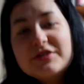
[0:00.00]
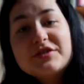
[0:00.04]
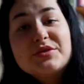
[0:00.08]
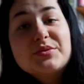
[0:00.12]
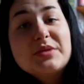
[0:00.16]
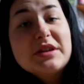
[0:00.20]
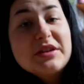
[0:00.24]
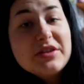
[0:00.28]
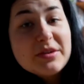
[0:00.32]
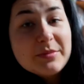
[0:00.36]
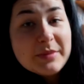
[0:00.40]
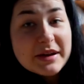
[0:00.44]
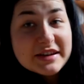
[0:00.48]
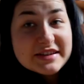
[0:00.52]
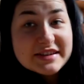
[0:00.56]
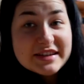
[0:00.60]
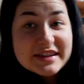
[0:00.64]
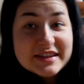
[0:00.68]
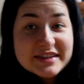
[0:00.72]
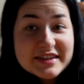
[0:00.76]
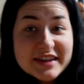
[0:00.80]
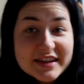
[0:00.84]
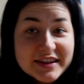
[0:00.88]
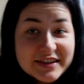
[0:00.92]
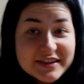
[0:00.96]
read the
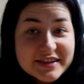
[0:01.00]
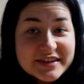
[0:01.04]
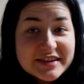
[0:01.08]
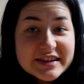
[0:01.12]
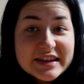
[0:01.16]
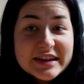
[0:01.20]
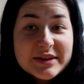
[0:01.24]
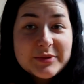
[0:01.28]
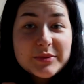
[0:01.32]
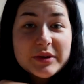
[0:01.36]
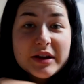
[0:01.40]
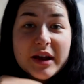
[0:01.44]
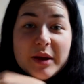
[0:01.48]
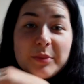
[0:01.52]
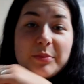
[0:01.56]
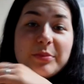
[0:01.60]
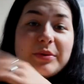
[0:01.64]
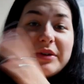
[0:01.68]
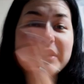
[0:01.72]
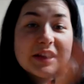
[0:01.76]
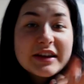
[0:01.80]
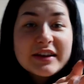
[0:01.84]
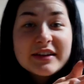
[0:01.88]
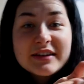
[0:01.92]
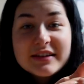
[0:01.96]
message and I'll see what I
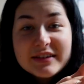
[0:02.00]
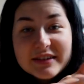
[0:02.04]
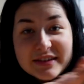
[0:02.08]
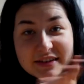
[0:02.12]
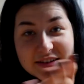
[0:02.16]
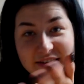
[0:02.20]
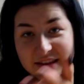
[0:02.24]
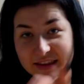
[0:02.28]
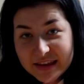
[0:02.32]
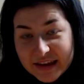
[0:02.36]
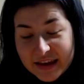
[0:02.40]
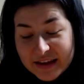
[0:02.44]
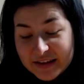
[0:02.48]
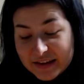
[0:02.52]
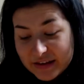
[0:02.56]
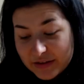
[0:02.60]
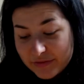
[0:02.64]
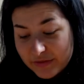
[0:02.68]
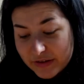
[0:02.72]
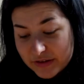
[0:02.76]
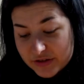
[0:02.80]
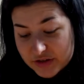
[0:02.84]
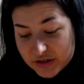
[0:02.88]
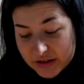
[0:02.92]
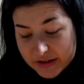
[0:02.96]
put in the end
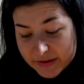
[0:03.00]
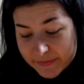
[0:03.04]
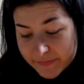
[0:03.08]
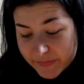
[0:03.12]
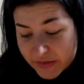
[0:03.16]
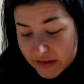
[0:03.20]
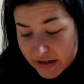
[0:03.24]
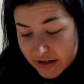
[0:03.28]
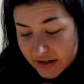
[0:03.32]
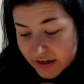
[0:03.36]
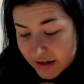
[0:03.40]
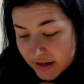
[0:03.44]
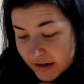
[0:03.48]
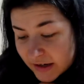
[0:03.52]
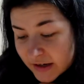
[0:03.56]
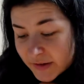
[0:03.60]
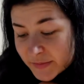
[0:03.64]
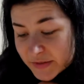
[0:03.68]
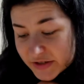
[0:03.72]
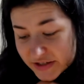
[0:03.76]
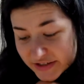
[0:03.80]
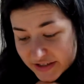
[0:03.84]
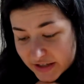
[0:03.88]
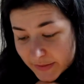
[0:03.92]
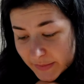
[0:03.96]
eventually.
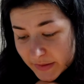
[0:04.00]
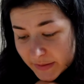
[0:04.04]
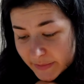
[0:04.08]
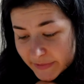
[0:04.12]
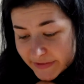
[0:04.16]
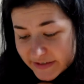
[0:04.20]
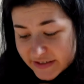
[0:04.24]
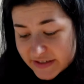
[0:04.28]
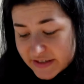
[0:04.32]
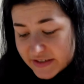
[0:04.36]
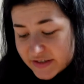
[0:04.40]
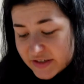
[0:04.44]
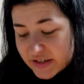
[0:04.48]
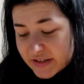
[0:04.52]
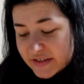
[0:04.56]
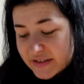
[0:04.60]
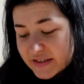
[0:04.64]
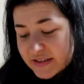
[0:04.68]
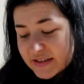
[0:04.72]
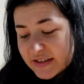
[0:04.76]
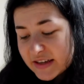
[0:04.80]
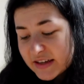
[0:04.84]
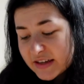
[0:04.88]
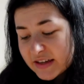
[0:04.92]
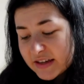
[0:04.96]
She sent me a message and she
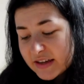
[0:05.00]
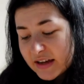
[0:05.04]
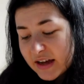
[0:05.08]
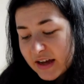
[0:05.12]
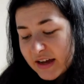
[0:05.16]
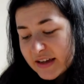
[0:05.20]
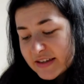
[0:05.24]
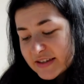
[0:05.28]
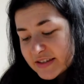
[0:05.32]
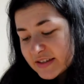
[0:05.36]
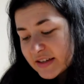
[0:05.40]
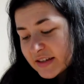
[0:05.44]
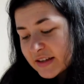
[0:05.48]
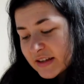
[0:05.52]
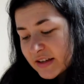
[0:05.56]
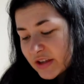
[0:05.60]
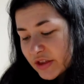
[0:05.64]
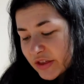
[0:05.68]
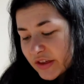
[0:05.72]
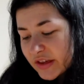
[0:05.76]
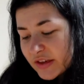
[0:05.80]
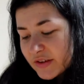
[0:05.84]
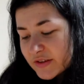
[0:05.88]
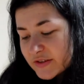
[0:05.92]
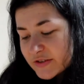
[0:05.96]
said, "Hi Sanne,
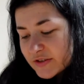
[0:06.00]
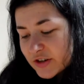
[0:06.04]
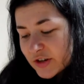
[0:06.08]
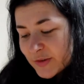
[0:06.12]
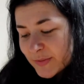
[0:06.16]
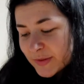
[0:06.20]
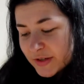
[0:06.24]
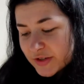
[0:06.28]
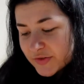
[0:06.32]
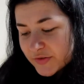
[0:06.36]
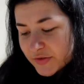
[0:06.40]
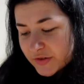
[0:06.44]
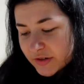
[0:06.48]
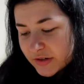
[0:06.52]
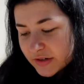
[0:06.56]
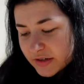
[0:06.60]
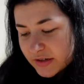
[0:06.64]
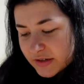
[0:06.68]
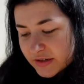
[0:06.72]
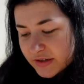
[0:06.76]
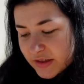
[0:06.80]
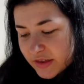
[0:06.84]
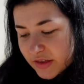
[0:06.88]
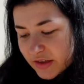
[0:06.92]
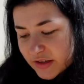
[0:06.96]
thank you so much for
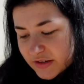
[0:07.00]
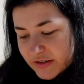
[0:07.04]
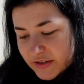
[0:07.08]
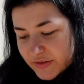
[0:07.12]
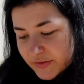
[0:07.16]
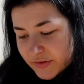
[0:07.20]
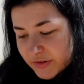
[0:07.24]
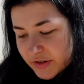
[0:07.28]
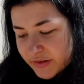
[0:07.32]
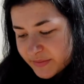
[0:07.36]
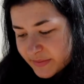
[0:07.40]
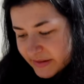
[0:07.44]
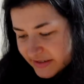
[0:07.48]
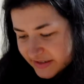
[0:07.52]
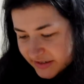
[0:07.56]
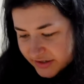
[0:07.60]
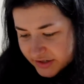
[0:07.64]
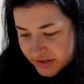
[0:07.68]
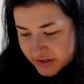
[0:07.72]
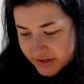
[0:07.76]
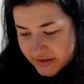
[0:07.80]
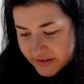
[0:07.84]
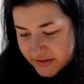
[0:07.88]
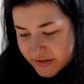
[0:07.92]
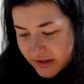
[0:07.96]
thanks for your
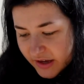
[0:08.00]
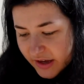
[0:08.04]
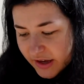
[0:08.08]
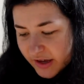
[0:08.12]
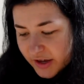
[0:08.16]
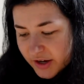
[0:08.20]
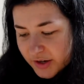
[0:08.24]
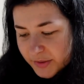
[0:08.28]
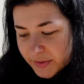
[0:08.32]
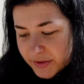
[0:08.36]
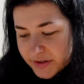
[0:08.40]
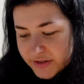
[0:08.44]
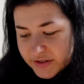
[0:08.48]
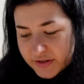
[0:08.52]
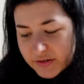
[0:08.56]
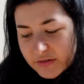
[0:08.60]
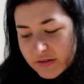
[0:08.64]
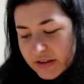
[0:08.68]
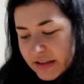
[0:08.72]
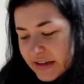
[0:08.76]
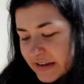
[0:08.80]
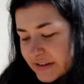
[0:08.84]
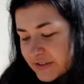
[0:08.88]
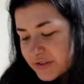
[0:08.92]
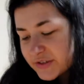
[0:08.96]
messages. We're so
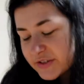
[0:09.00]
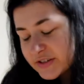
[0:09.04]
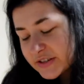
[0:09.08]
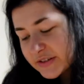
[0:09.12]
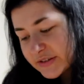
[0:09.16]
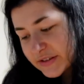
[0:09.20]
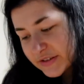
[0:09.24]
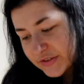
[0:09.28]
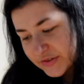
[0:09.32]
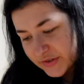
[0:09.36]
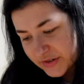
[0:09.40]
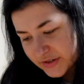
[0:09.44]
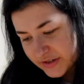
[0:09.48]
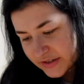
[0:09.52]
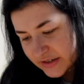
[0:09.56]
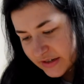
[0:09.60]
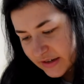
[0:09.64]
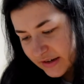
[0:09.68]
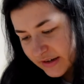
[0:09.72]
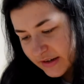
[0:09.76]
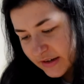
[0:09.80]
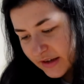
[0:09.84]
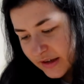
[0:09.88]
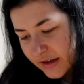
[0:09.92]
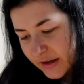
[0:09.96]
glad you're still
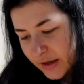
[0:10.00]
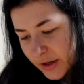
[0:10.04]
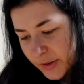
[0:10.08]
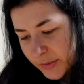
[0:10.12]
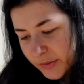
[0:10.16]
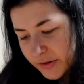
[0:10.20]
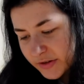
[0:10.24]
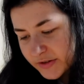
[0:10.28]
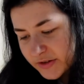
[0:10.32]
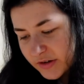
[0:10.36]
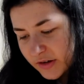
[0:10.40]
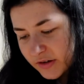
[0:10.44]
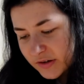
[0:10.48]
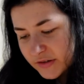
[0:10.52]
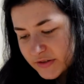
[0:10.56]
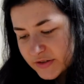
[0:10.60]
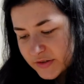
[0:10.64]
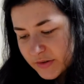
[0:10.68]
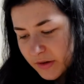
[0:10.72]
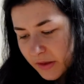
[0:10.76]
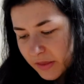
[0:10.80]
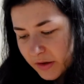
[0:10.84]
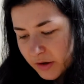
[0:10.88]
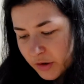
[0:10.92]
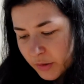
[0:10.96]
interested. We are talking to
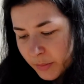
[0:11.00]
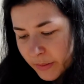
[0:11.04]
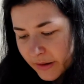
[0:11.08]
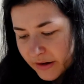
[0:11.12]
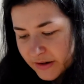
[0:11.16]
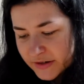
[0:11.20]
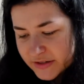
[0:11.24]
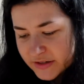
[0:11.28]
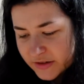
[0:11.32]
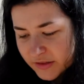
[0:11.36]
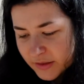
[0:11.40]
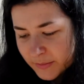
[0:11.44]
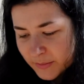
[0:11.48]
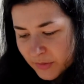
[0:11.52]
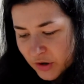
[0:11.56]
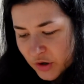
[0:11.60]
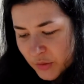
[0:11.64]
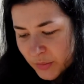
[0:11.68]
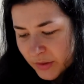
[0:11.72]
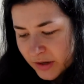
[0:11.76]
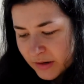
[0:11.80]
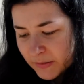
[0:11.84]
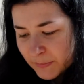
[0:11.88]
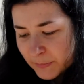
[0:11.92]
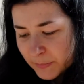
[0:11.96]
other au pairs at the
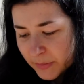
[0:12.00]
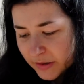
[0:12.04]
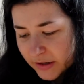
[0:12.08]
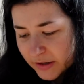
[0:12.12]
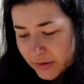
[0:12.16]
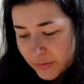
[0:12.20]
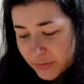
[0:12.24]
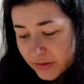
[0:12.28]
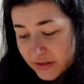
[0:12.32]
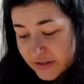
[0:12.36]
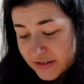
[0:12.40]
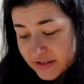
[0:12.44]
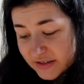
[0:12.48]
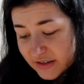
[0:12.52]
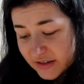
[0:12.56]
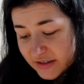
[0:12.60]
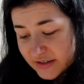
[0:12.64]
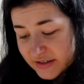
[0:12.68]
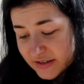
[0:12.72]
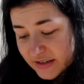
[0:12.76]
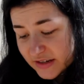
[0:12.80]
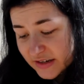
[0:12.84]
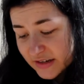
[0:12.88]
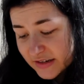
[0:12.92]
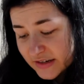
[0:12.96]
moment, but we
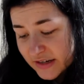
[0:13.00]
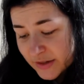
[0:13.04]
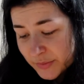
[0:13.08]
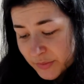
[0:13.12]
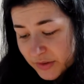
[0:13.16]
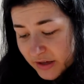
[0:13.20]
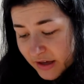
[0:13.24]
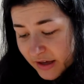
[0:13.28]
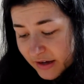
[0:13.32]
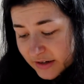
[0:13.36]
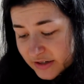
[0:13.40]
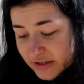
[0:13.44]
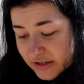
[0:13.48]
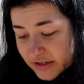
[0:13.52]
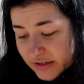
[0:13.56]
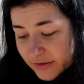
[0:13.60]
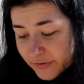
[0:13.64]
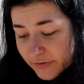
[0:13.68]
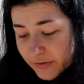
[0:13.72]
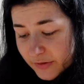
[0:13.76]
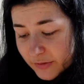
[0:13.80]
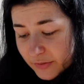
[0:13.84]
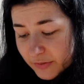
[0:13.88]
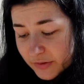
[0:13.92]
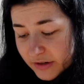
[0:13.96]
discussed it and we actually
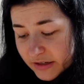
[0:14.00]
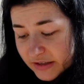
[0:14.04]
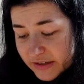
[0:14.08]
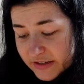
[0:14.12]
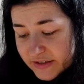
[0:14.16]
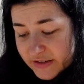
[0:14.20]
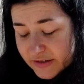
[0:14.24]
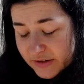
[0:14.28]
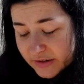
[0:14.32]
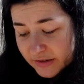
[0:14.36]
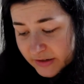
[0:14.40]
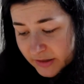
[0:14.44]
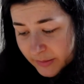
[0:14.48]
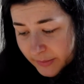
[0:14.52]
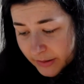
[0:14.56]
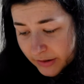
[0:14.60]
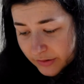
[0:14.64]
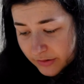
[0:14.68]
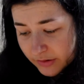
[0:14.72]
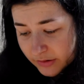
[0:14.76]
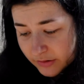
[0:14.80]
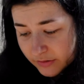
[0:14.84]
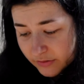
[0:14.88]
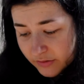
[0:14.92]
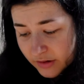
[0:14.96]
feel really certain about
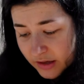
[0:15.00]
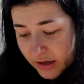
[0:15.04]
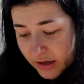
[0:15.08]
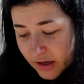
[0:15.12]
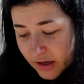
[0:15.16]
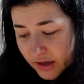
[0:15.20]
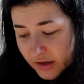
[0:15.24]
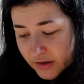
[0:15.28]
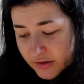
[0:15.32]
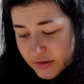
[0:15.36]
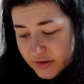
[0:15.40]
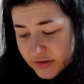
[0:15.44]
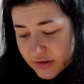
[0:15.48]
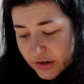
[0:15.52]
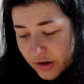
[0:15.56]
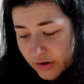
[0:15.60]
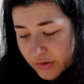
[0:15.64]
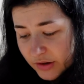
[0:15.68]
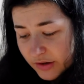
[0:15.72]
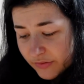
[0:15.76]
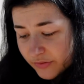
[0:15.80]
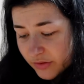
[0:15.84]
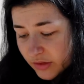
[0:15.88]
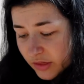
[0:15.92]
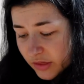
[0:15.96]
you. So
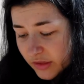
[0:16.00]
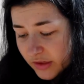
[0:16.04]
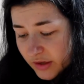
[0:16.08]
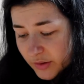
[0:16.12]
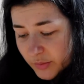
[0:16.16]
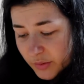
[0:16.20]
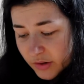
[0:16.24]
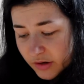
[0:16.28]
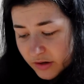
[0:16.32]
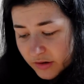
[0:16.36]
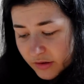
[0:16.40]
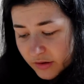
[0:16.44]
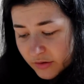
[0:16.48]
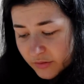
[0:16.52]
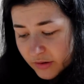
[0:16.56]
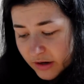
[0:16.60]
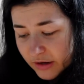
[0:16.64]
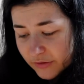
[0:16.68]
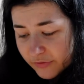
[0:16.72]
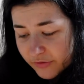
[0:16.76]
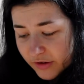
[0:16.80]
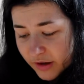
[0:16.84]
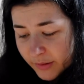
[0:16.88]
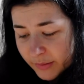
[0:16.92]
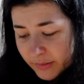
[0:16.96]
if you think we are the
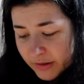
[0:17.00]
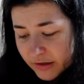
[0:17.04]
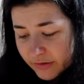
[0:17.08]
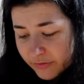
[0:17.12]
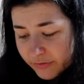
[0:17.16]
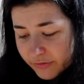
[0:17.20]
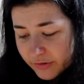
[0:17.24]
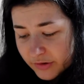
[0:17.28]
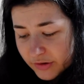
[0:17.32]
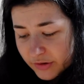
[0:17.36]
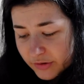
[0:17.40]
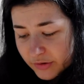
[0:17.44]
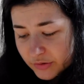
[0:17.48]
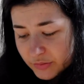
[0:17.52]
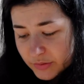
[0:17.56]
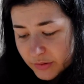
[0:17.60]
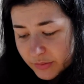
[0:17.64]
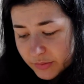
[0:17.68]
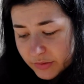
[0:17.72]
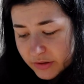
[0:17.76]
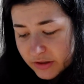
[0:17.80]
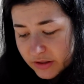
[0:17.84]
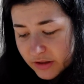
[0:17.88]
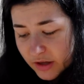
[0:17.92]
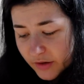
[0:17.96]
right family for you, we
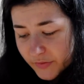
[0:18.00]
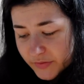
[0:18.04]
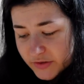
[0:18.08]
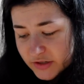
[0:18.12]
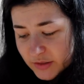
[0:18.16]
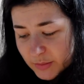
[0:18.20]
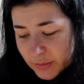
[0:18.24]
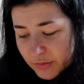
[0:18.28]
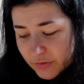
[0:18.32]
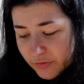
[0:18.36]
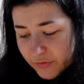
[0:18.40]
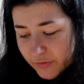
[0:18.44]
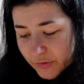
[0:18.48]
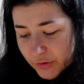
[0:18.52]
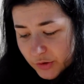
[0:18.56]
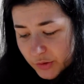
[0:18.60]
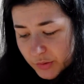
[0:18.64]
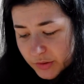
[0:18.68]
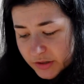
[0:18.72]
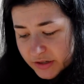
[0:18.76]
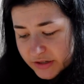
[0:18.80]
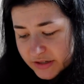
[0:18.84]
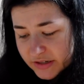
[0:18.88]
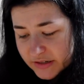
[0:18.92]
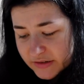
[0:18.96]
would love to move
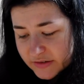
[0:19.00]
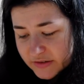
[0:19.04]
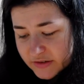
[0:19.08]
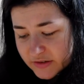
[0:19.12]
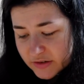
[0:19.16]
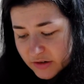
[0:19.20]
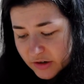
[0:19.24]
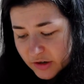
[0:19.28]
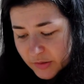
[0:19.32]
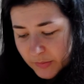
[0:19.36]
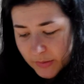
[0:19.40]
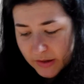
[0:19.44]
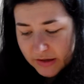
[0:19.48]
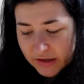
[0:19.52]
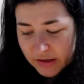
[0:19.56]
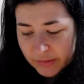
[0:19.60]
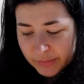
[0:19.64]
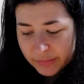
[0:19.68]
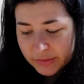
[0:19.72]
forward and start making